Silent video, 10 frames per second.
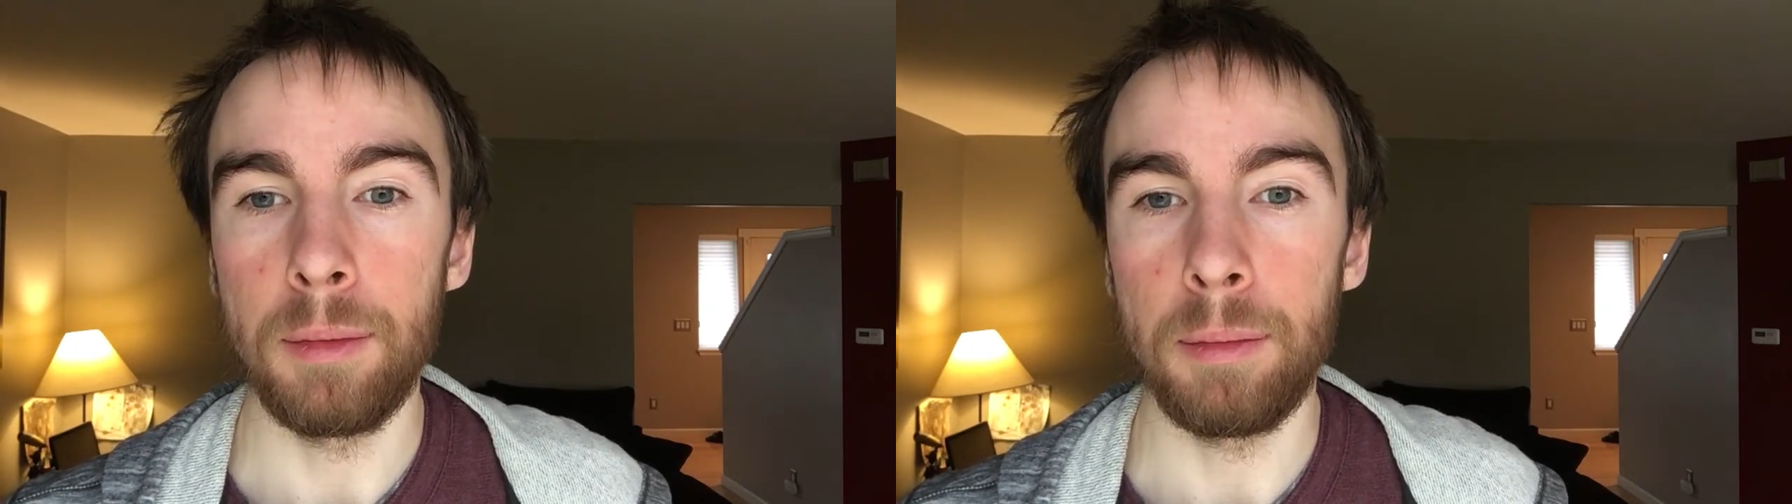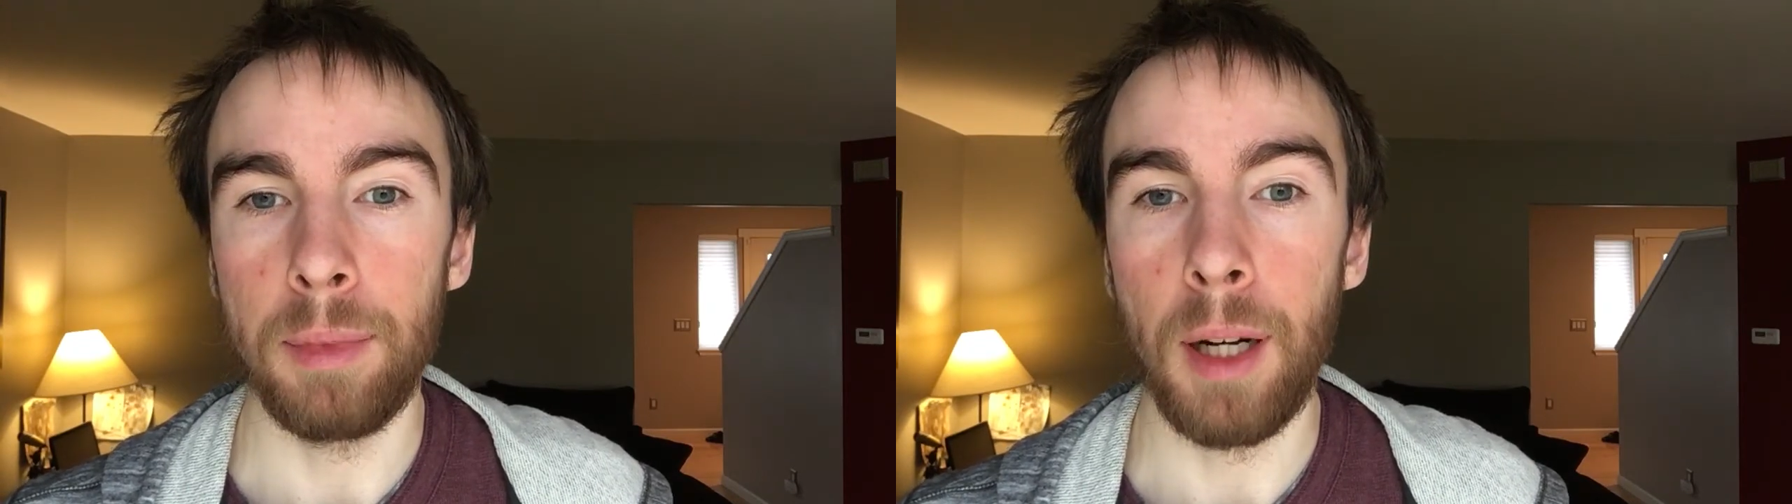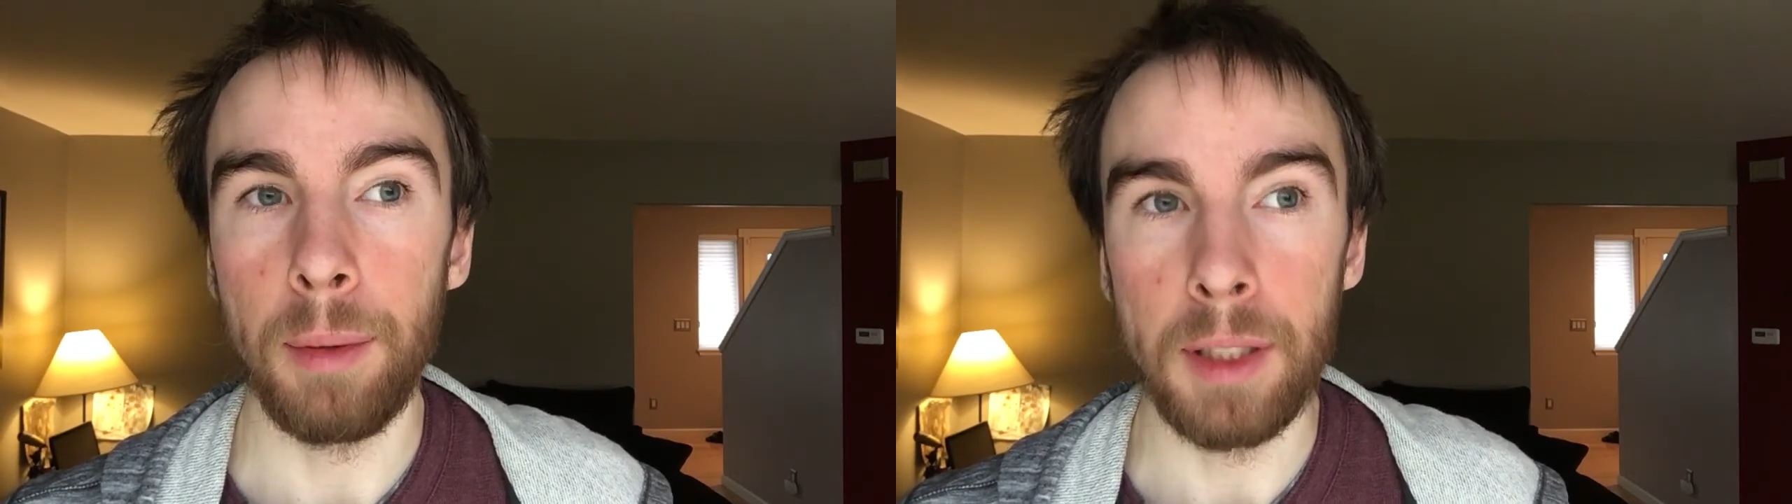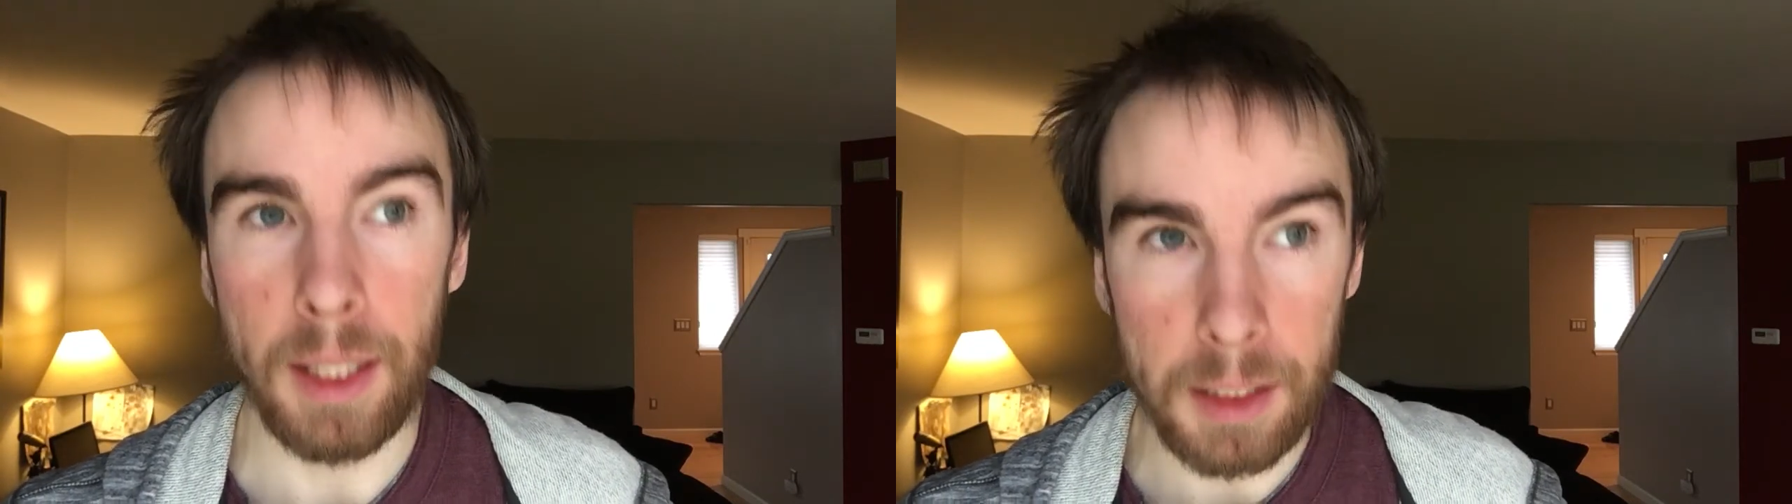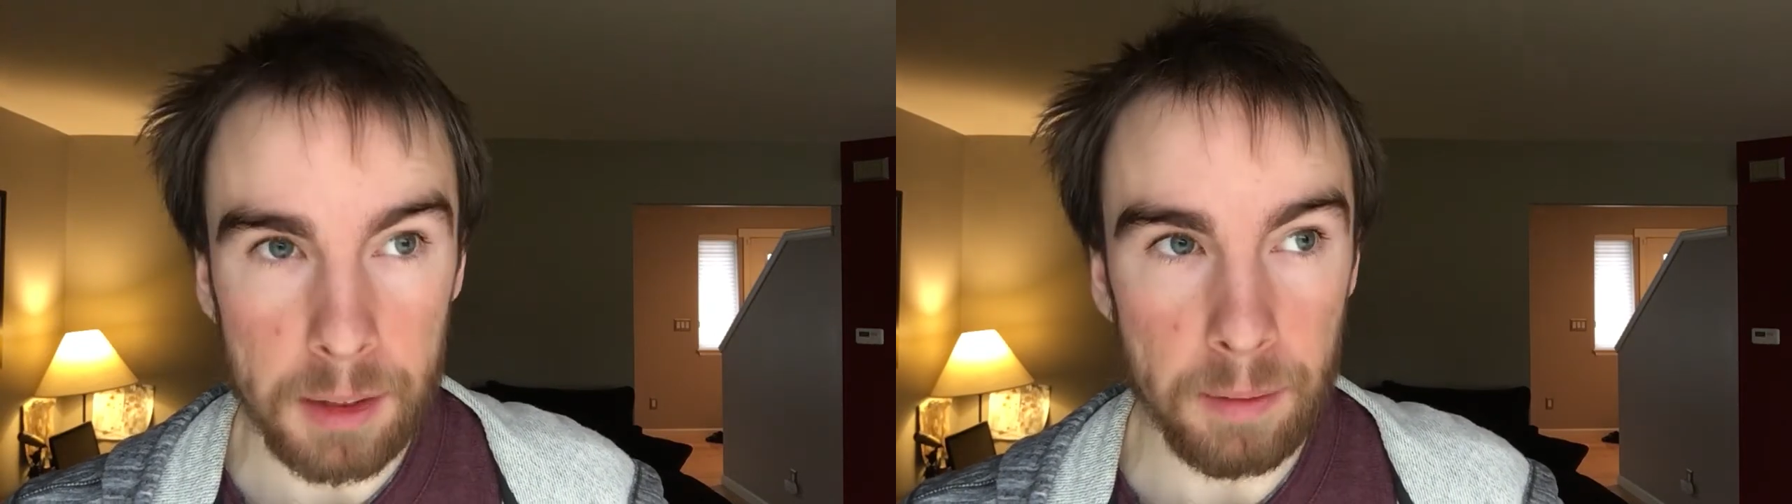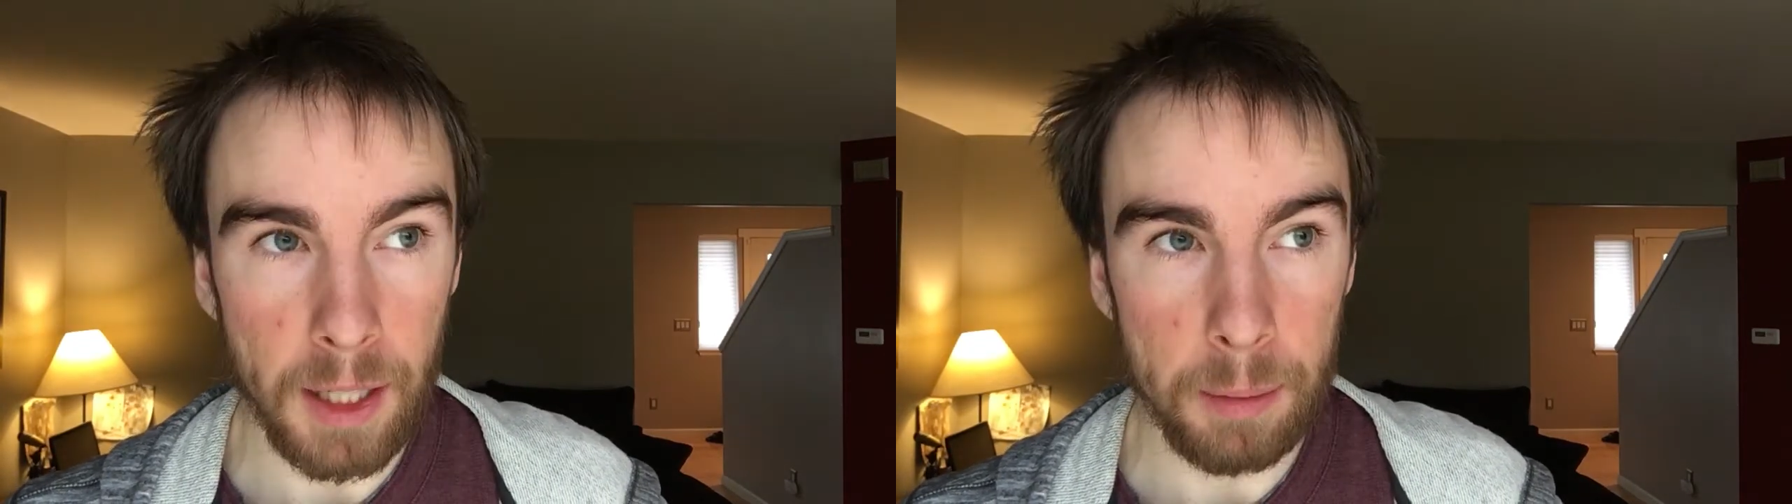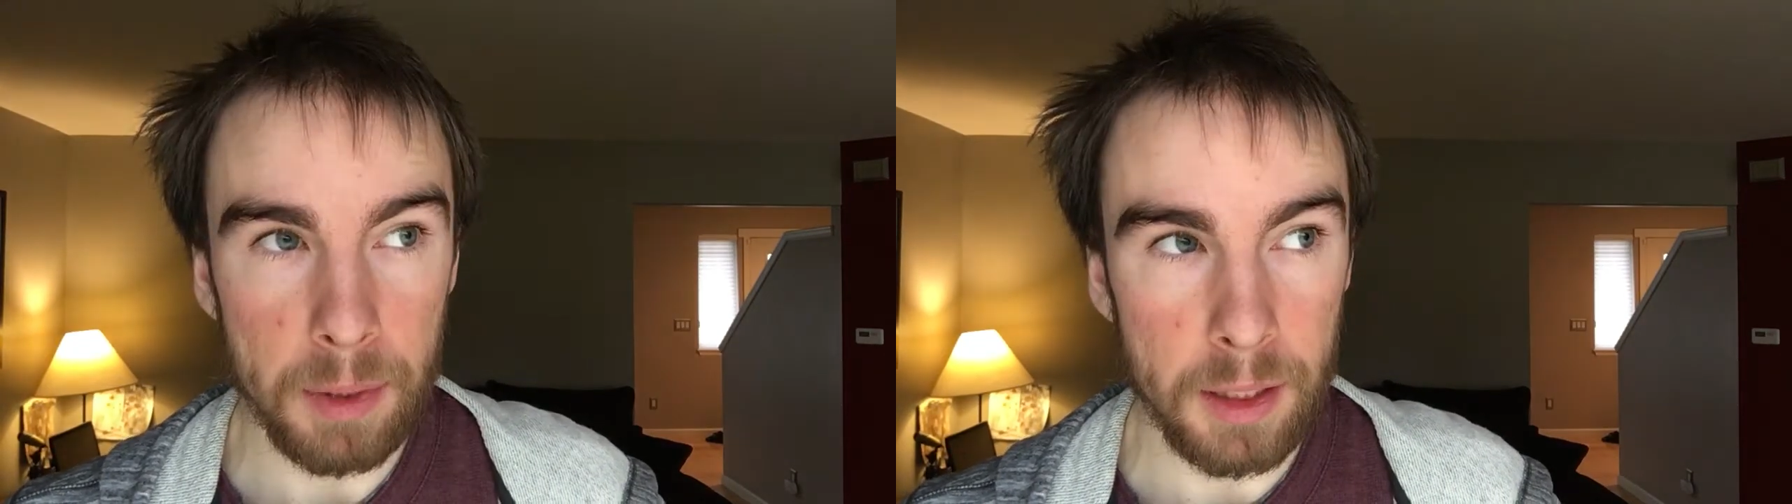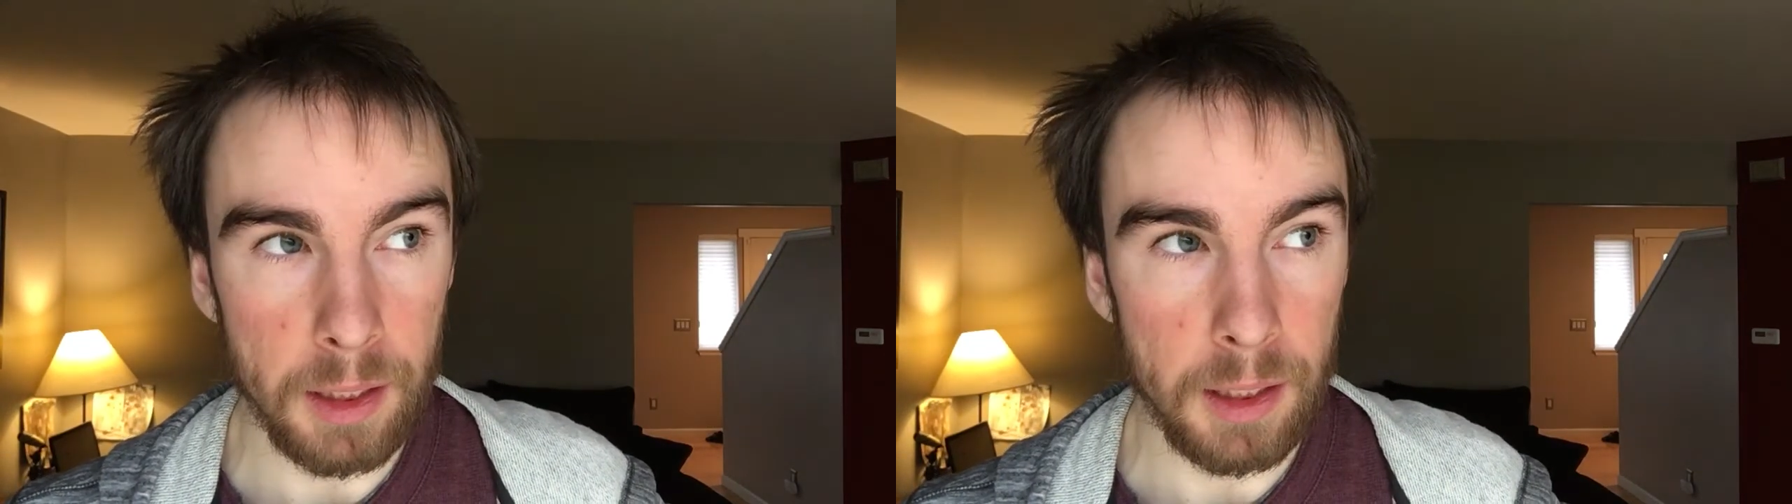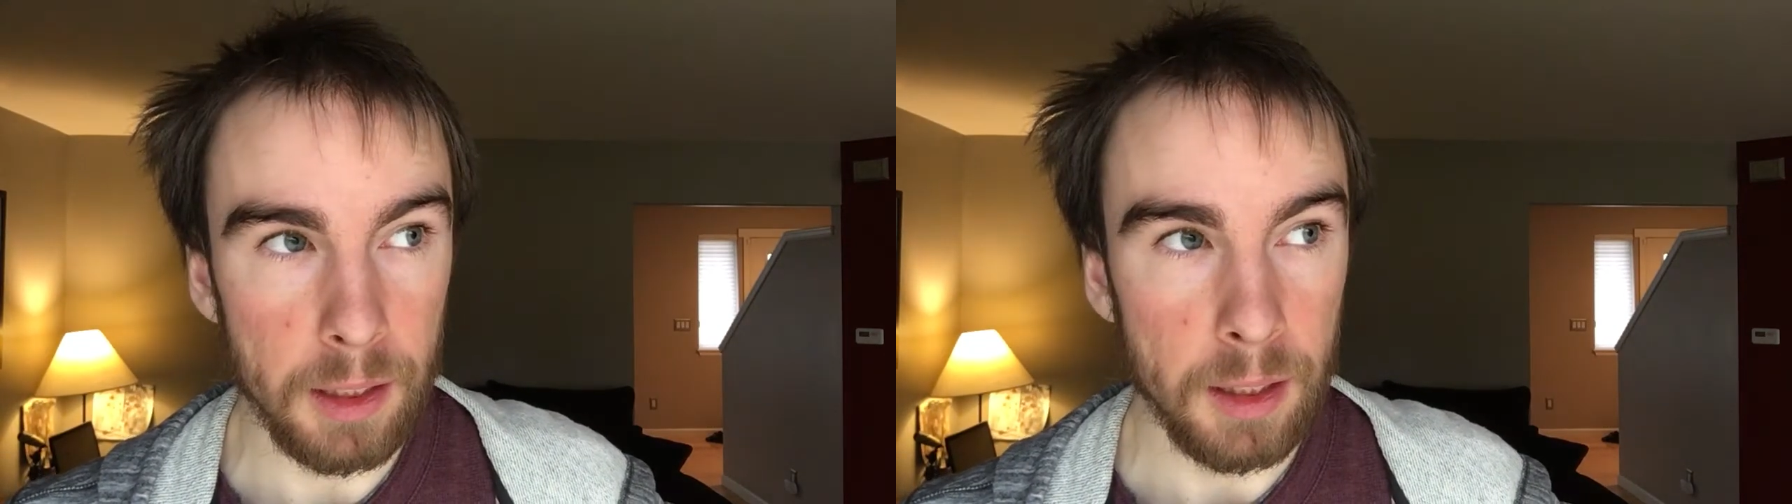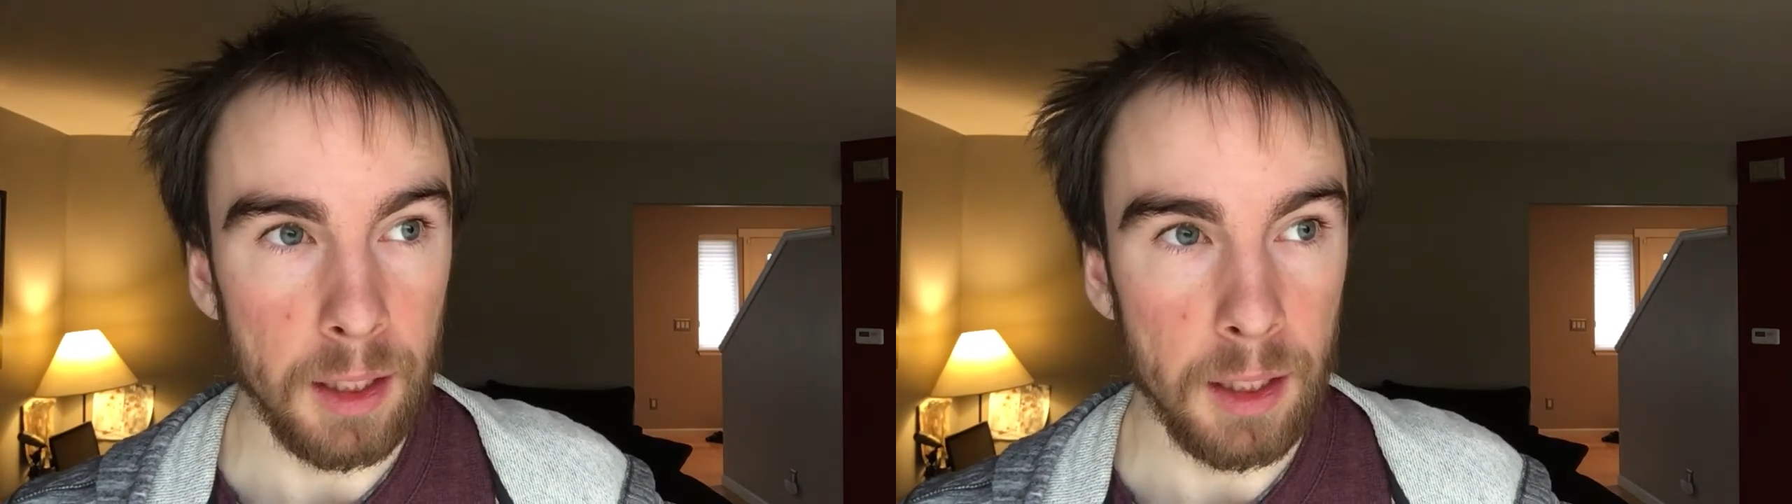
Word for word: probably take some vitamin D